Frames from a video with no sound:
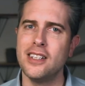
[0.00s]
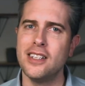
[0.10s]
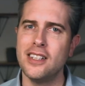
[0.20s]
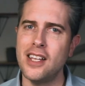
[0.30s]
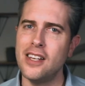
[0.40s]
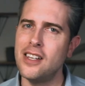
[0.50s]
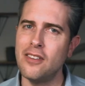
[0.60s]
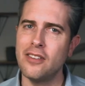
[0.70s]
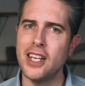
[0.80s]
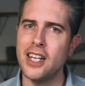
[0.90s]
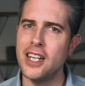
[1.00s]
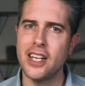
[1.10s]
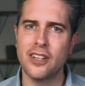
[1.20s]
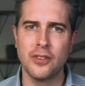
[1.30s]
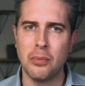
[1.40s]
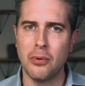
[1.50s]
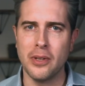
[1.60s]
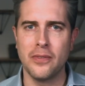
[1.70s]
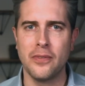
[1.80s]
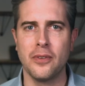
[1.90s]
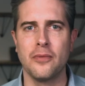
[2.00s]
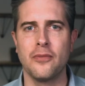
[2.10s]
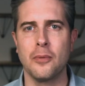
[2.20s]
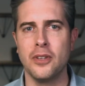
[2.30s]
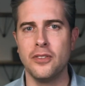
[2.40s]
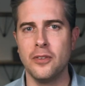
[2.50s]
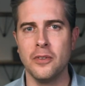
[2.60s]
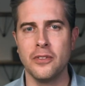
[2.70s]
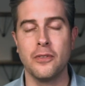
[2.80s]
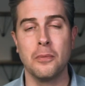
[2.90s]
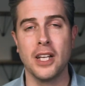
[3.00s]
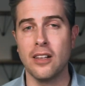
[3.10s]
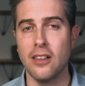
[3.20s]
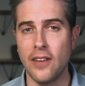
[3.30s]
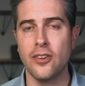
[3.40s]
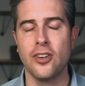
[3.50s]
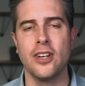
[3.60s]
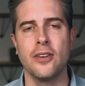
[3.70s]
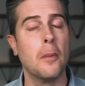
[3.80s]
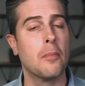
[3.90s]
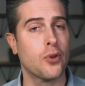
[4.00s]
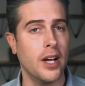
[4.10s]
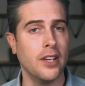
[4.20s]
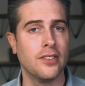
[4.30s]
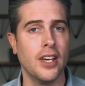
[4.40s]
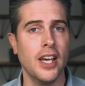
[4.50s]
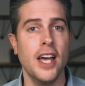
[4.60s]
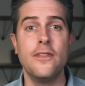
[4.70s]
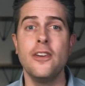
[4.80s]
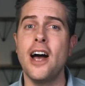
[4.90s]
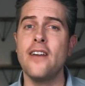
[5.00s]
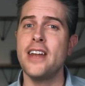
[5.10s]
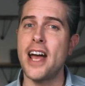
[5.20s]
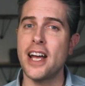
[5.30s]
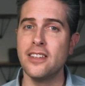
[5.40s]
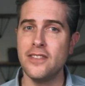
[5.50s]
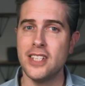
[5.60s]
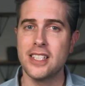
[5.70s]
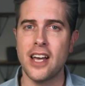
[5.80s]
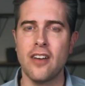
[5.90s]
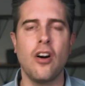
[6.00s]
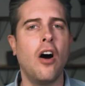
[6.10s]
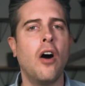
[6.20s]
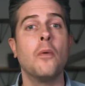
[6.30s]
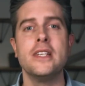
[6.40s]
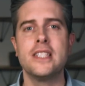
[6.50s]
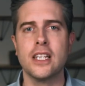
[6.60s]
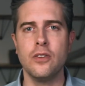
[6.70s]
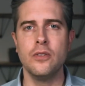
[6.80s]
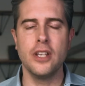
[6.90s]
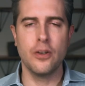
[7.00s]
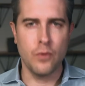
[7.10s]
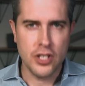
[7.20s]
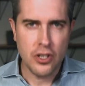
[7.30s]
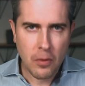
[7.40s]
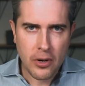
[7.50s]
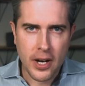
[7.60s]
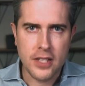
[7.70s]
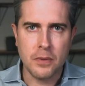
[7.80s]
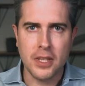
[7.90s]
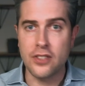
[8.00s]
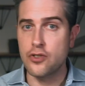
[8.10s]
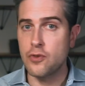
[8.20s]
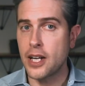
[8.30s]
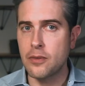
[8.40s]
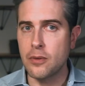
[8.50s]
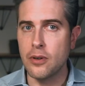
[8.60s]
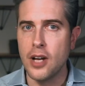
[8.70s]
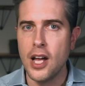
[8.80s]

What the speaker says: they don't get any extra points from consumers for being clever here. Price. If you have an active discount, always include the original price with the strike through,